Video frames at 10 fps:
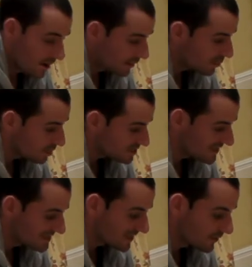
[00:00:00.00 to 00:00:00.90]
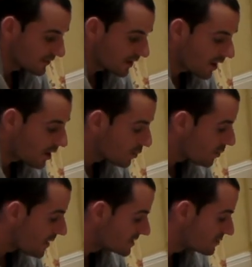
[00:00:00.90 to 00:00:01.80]
maybe want to eating on the go,
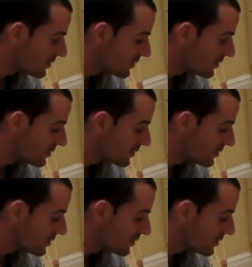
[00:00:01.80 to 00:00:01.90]
whereas